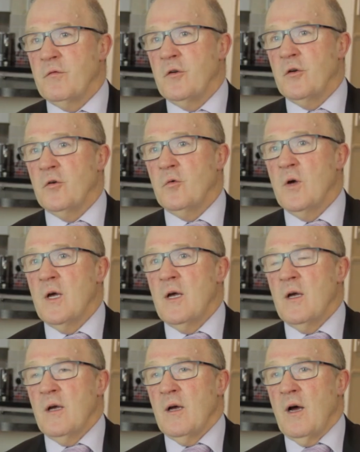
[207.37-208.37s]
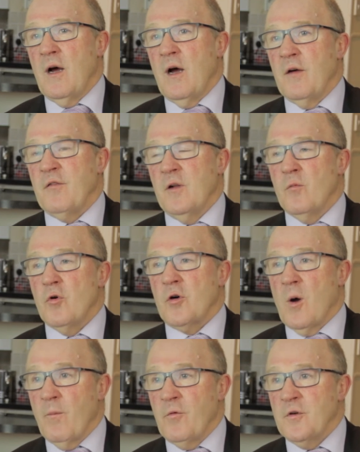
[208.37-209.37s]
view, I feel more
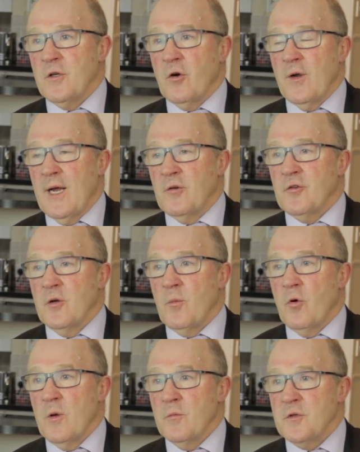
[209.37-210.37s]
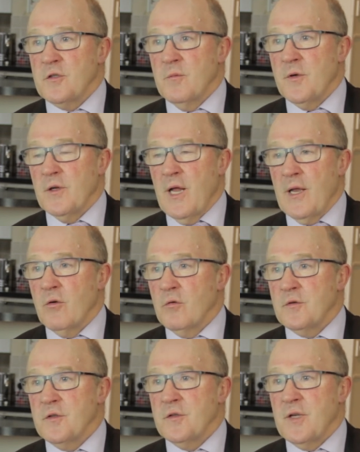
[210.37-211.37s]
confident going out on appointments to meet
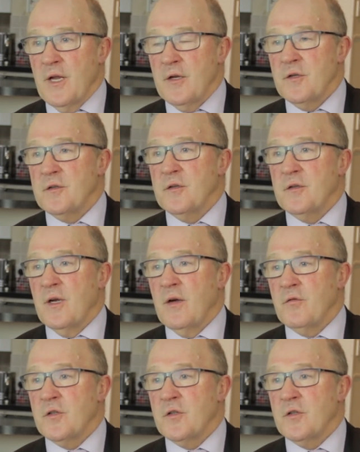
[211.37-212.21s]
landlords and tenants and to have